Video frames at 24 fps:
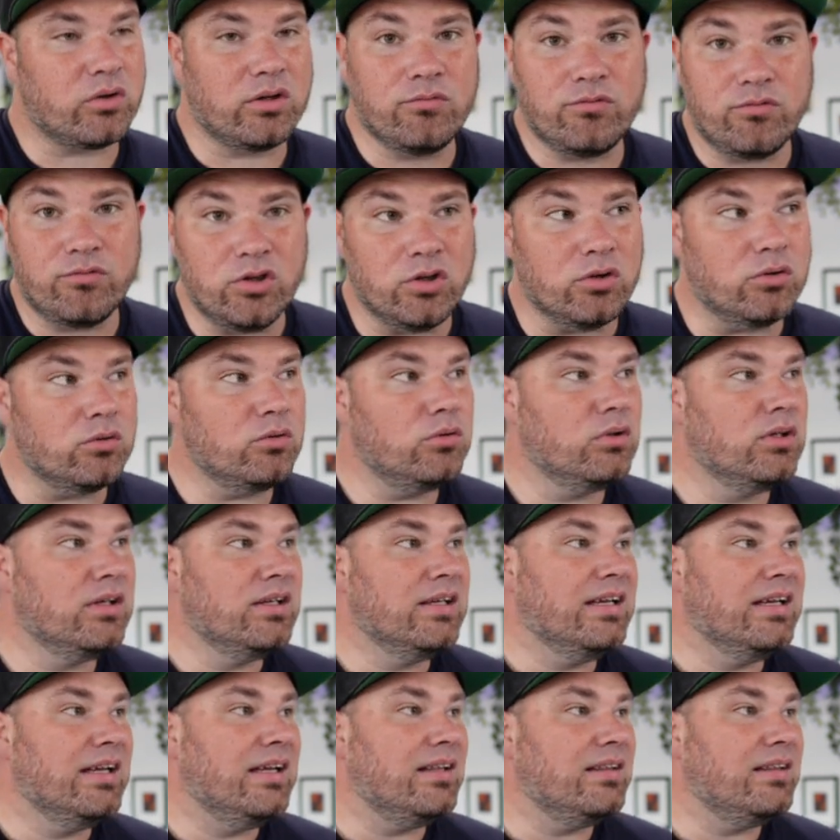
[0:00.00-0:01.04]
in Vue,
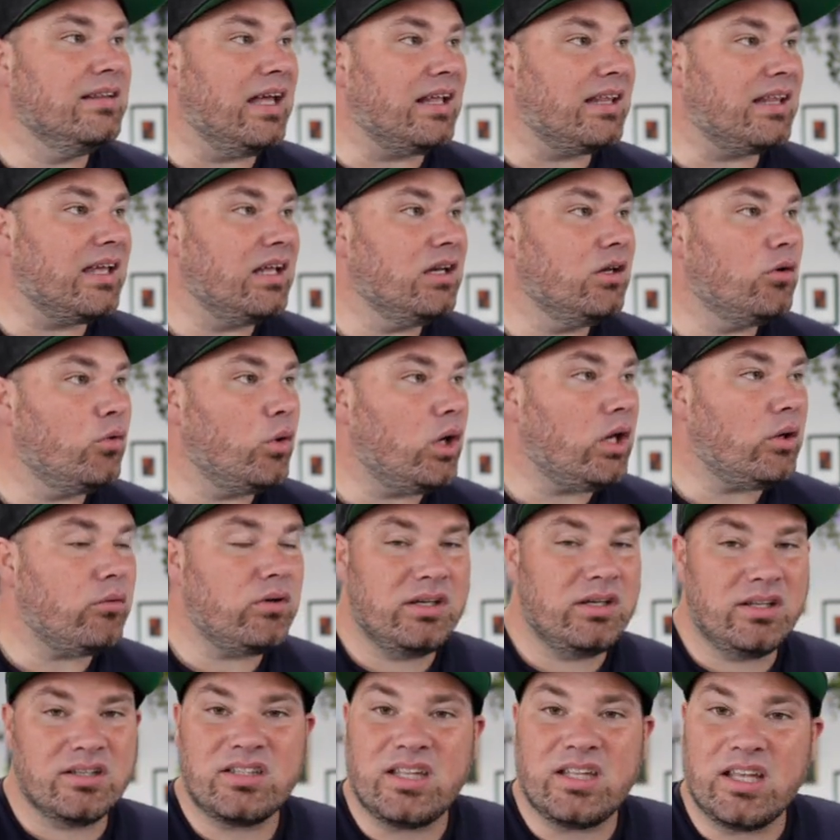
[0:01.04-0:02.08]
that can query
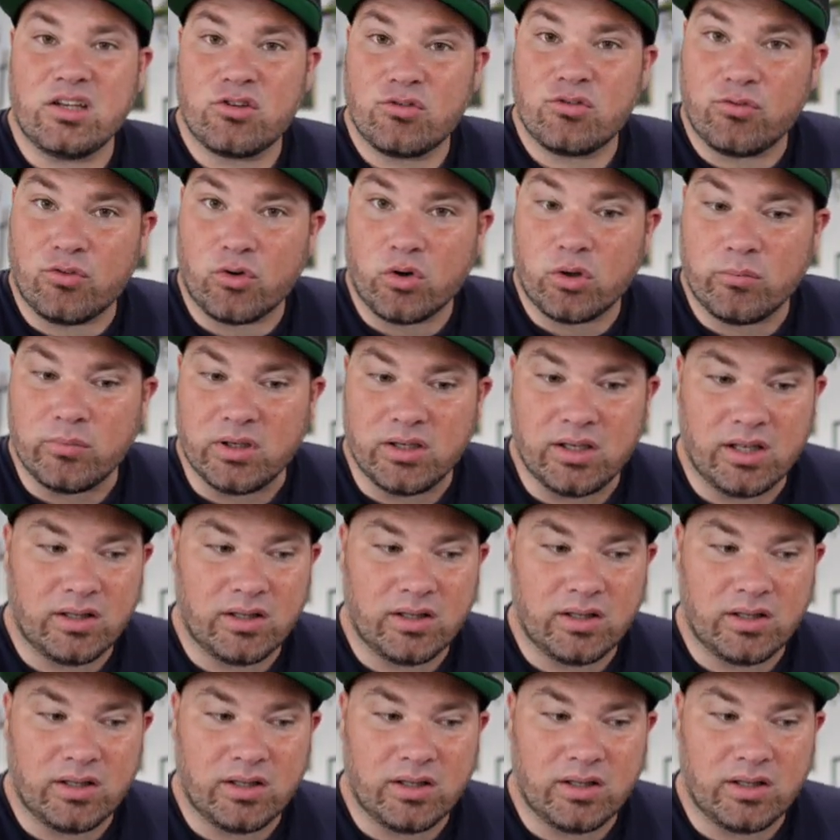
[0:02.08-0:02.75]
these things for me.